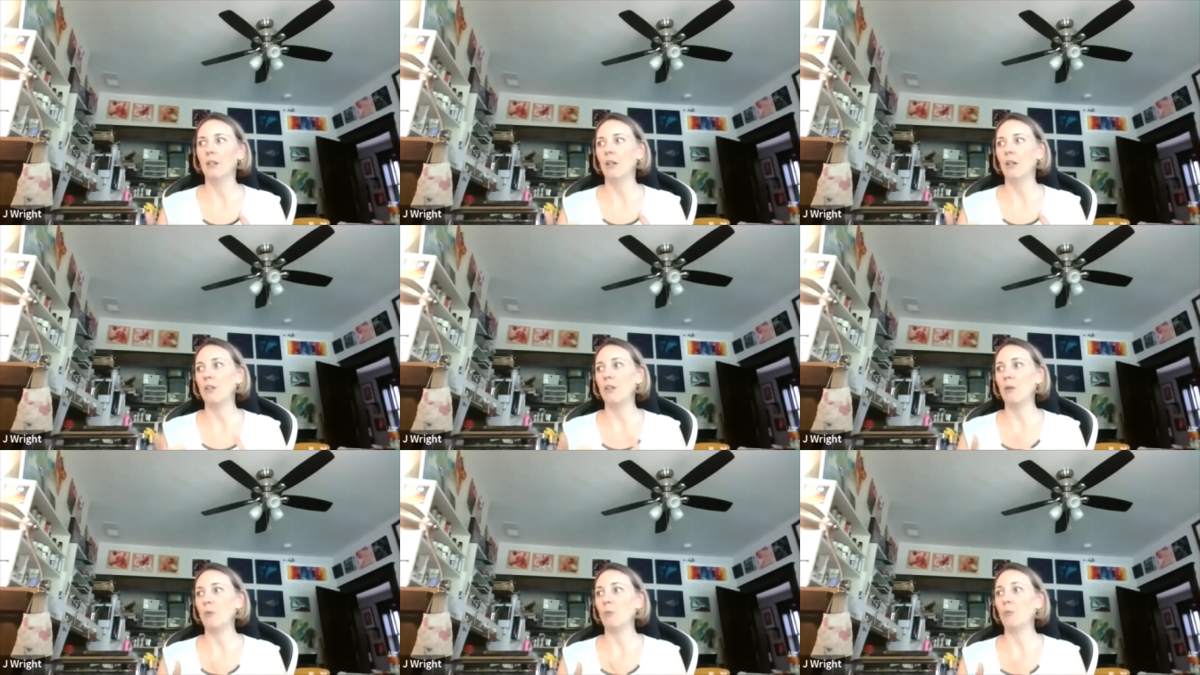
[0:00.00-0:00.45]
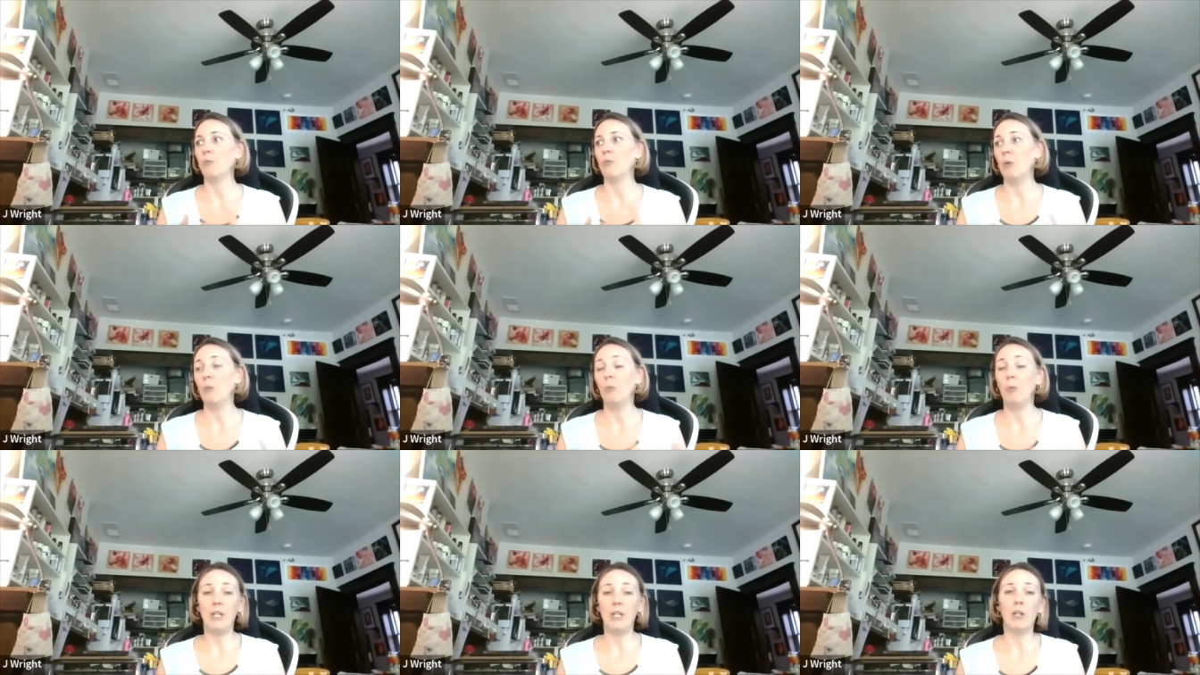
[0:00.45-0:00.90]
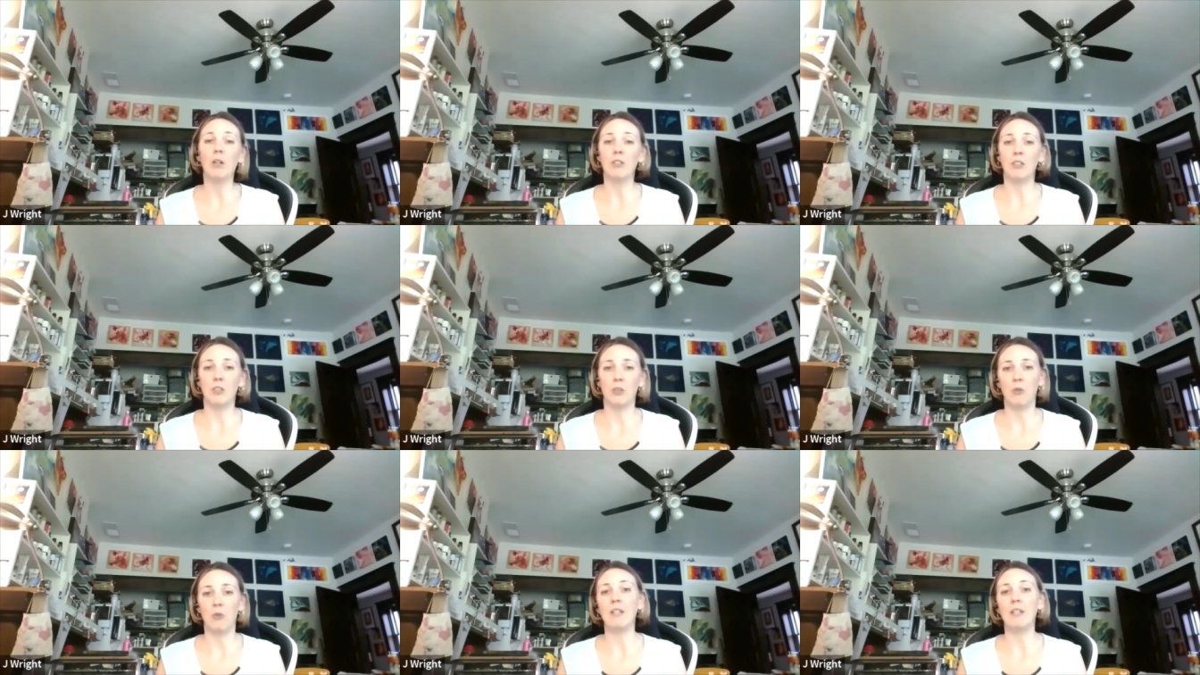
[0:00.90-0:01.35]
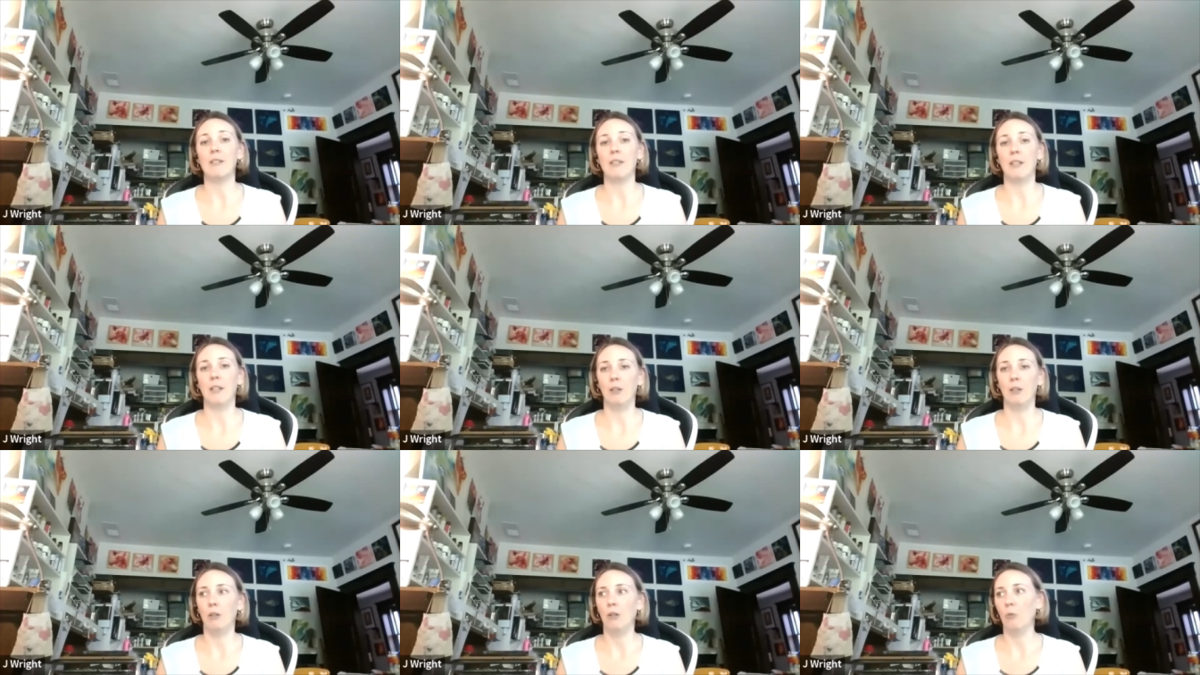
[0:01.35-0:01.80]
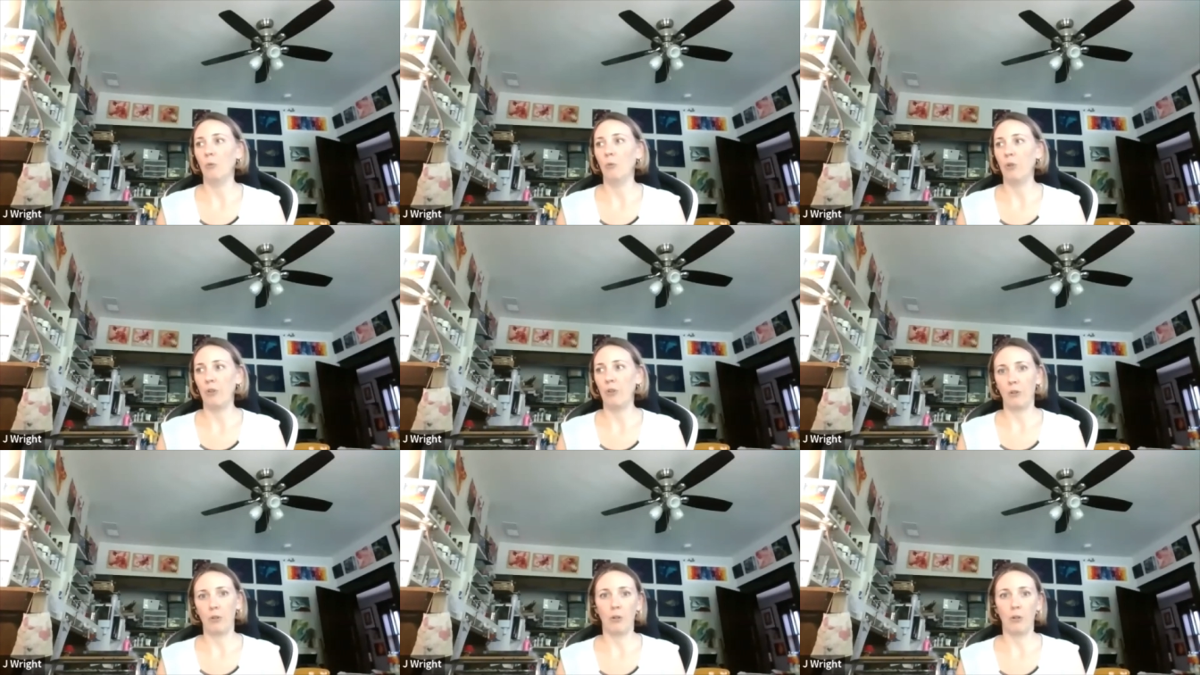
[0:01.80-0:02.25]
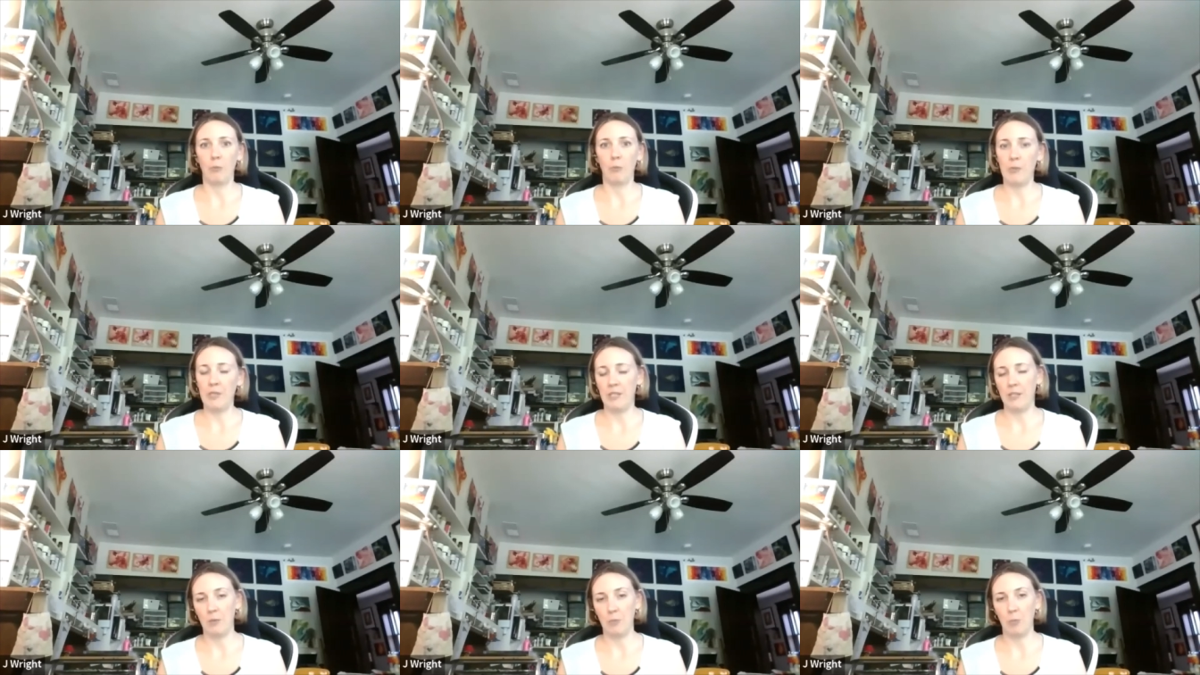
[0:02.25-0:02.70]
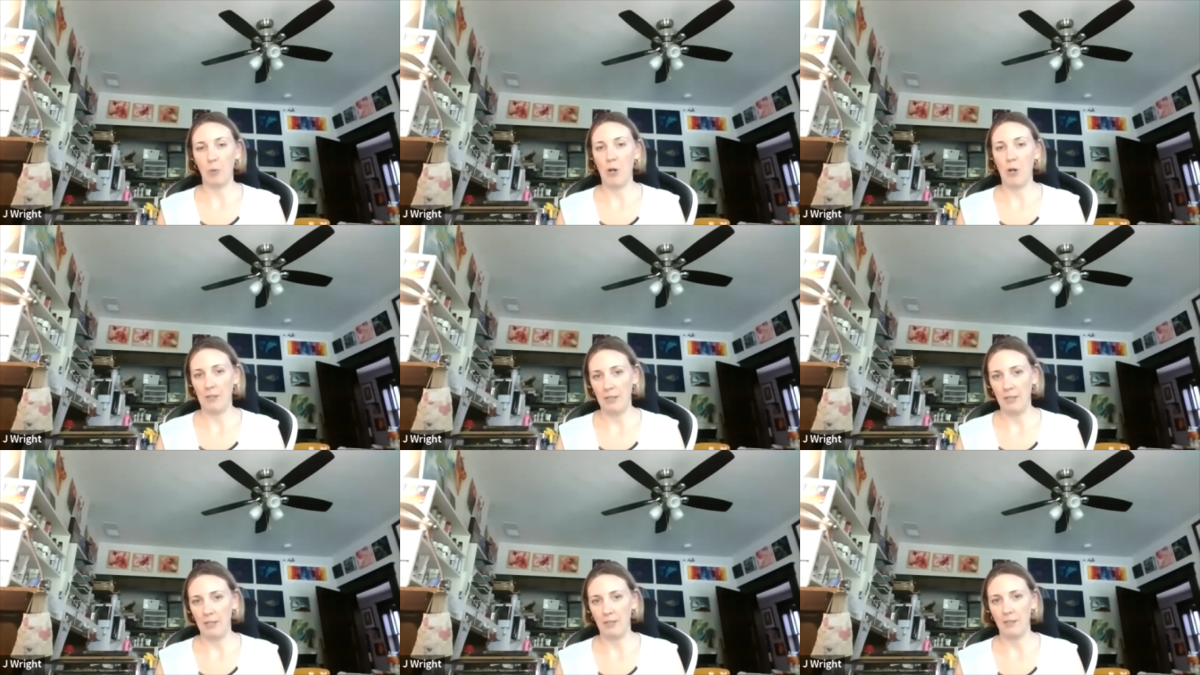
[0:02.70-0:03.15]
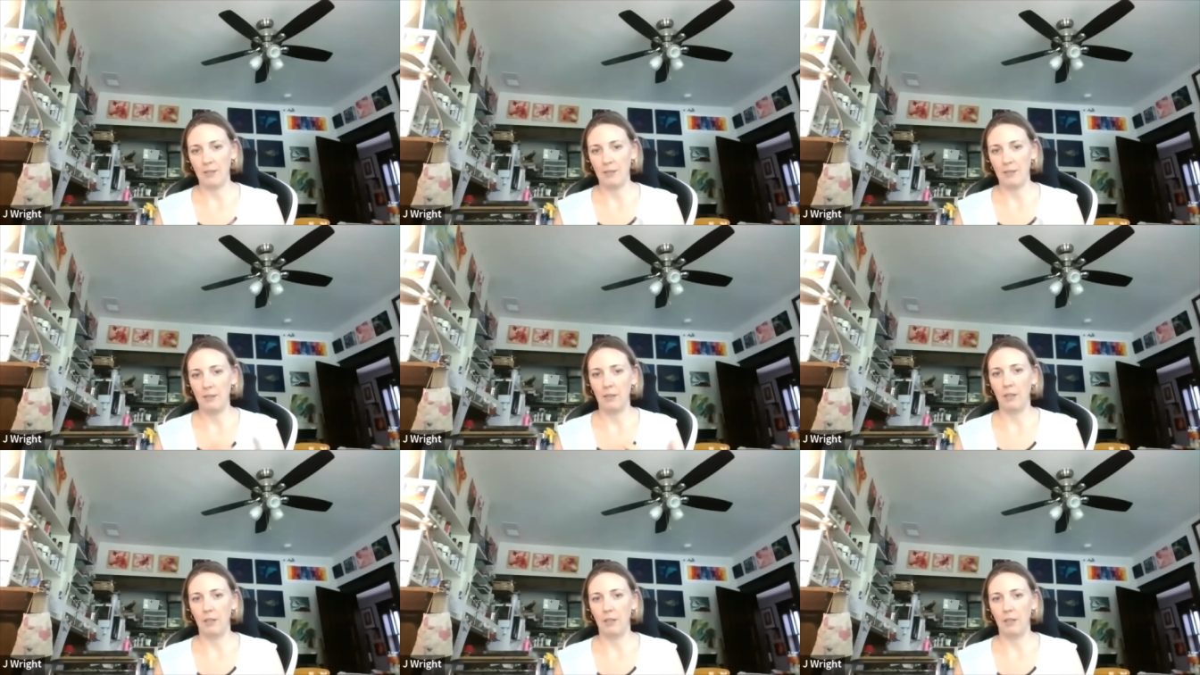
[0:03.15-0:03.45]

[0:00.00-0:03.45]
uh, that, that we aren't addressing with our current business processes?